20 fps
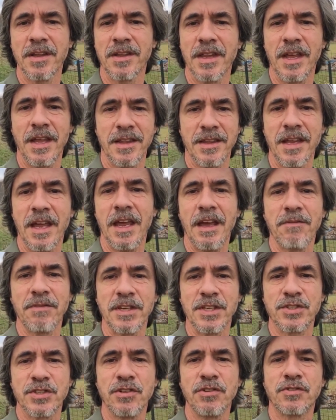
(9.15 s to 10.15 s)
that they have
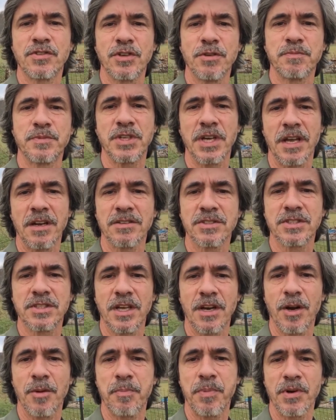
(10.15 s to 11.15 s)
these YouTube channels
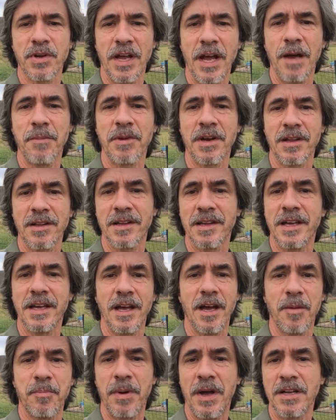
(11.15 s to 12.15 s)
that are predominantly
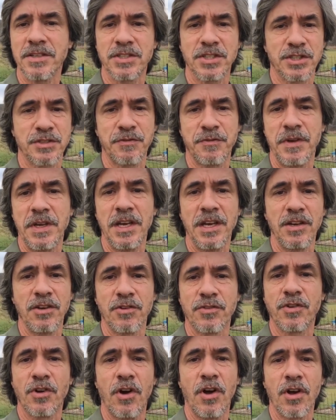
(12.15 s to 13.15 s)
about just feeding your
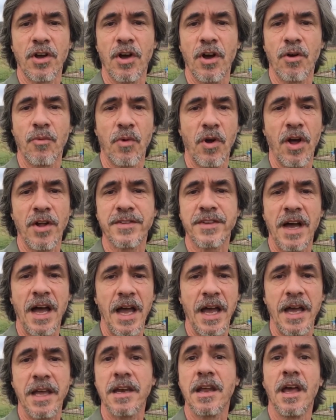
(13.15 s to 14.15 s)
dog a raw
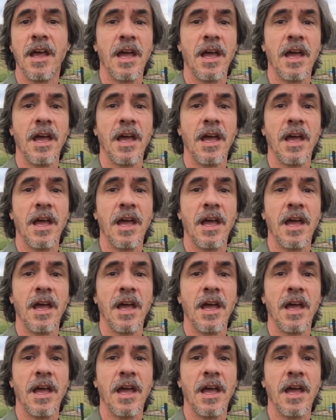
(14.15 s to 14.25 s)
diet,